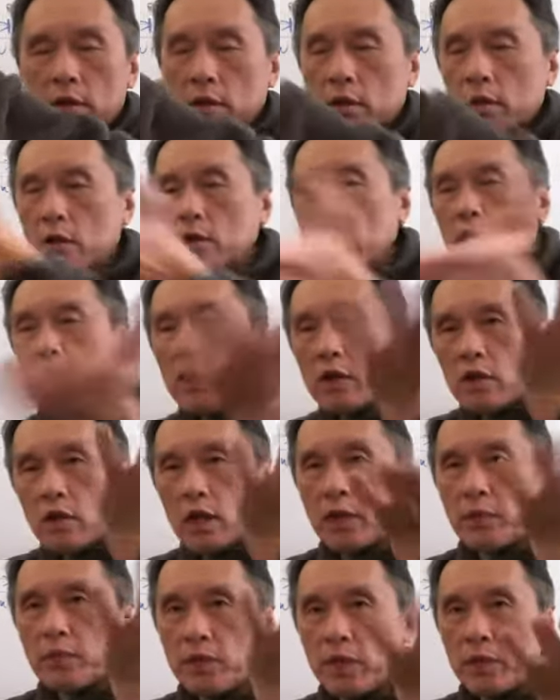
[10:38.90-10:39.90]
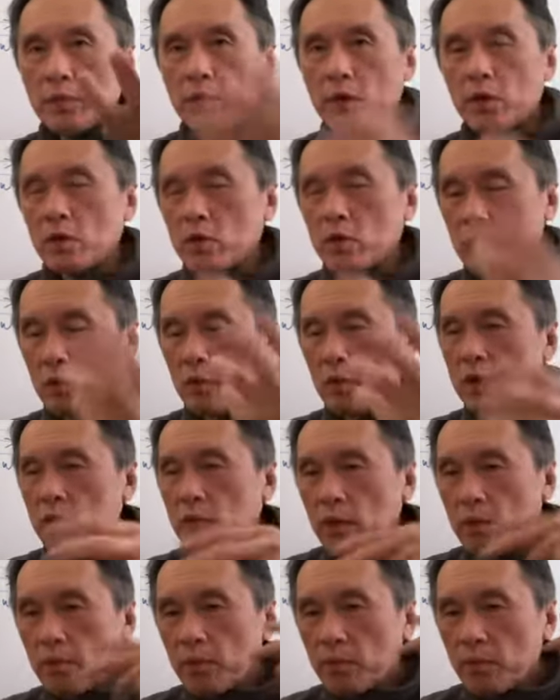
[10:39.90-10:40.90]
can look at people who
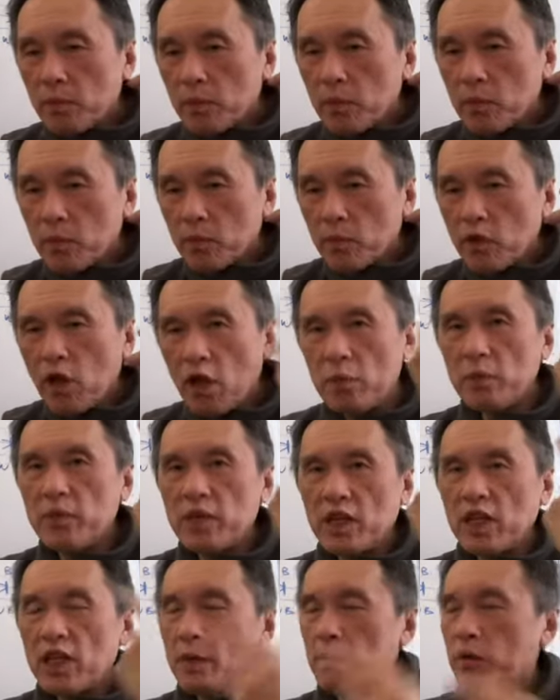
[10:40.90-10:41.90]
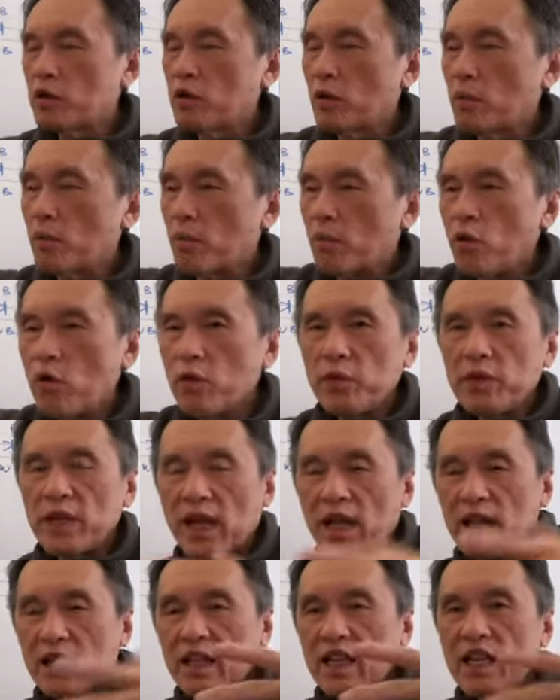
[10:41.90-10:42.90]
even not be able to move their
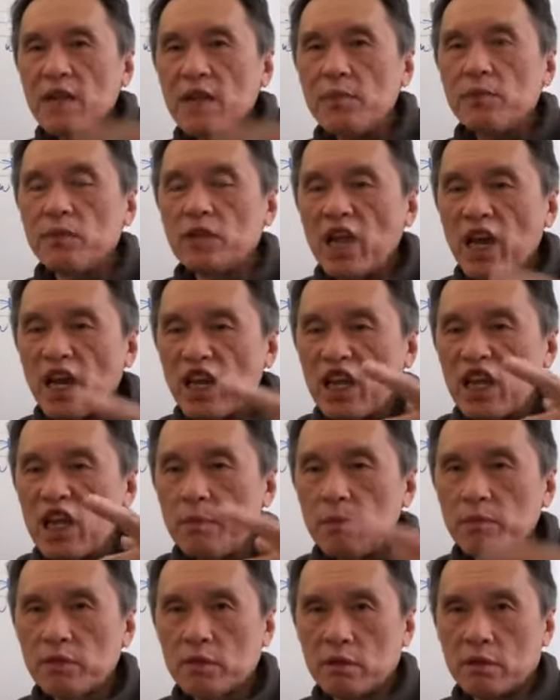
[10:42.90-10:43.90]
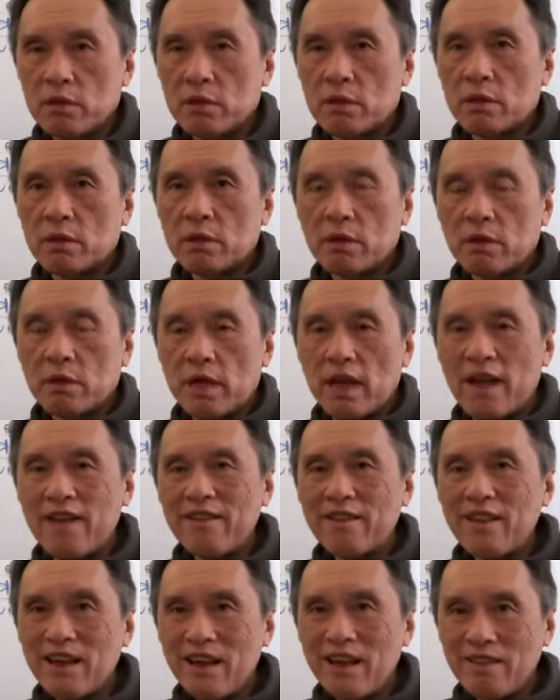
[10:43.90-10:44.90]
limb, their hips, and
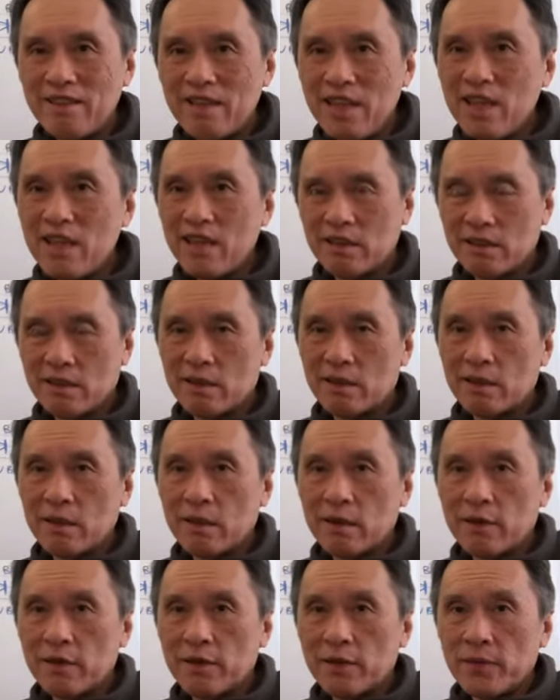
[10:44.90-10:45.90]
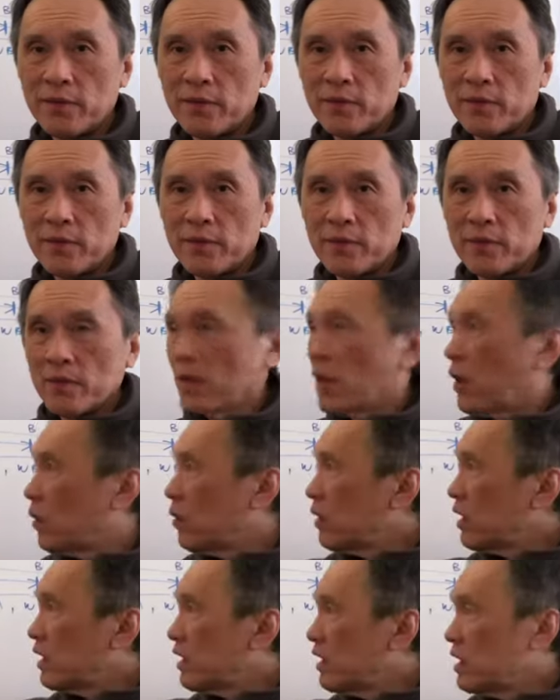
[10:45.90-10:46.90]
their knees
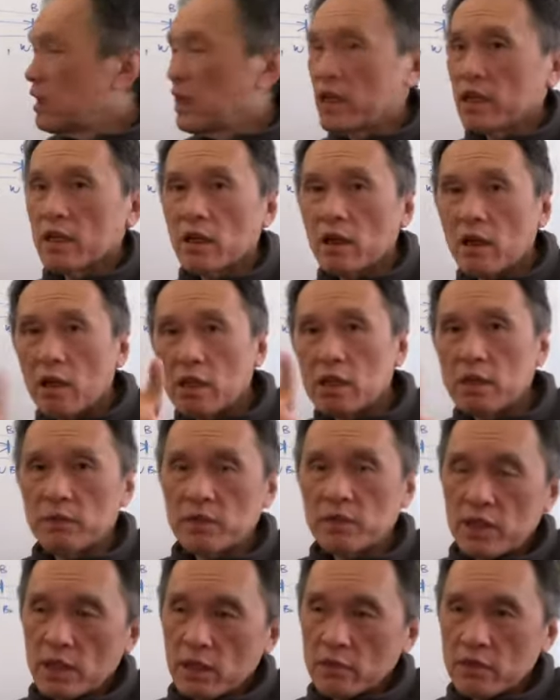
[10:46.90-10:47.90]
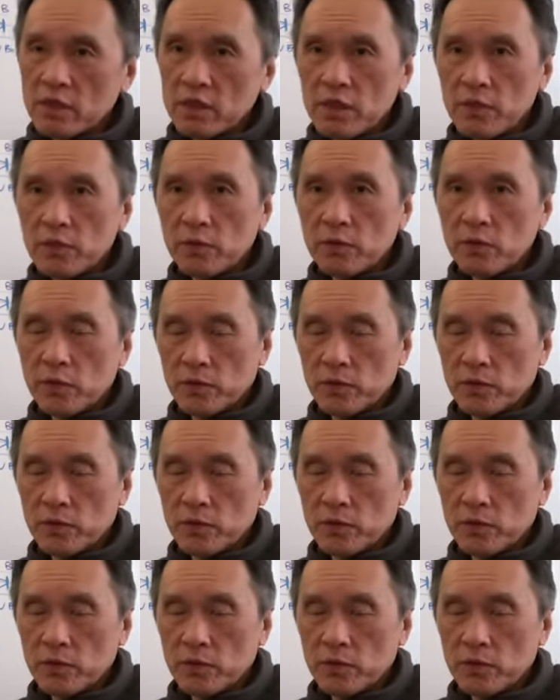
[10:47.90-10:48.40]
over here and call themselves Sifu.